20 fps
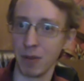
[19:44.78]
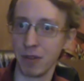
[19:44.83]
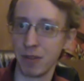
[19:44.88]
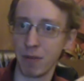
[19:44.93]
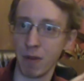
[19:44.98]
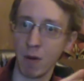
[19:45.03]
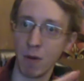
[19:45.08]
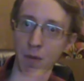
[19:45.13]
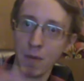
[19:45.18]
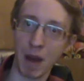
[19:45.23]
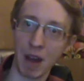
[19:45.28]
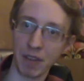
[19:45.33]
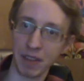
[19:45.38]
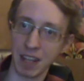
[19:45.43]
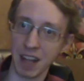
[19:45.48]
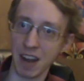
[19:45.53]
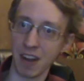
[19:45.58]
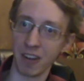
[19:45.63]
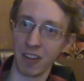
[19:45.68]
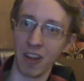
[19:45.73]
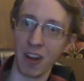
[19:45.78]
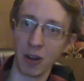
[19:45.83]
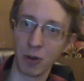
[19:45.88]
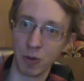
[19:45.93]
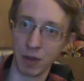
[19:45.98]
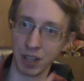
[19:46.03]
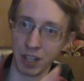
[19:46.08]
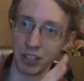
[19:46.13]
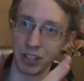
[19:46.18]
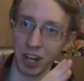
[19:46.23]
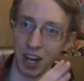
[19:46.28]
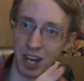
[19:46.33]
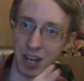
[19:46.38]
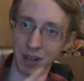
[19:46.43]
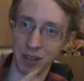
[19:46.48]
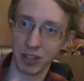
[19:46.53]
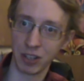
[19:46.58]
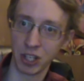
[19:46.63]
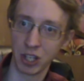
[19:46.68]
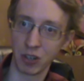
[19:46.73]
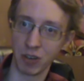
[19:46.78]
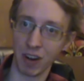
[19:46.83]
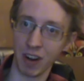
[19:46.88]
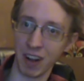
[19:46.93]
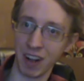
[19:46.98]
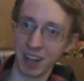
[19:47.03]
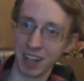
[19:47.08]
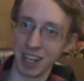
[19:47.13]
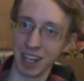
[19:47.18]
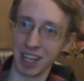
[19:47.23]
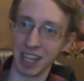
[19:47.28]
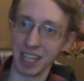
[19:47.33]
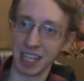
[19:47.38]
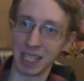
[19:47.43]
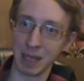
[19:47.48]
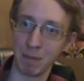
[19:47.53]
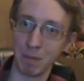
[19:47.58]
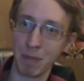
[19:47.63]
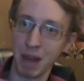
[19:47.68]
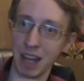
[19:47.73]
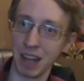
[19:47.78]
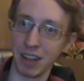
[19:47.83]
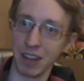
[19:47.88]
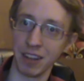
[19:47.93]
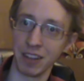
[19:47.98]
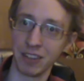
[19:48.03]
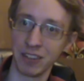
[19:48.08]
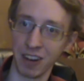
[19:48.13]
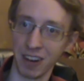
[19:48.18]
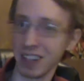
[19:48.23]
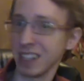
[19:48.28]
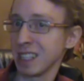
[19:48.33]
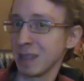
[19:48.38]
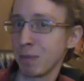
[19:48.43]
throw him out the airlock with a giant truck and he gets impaled on the truck.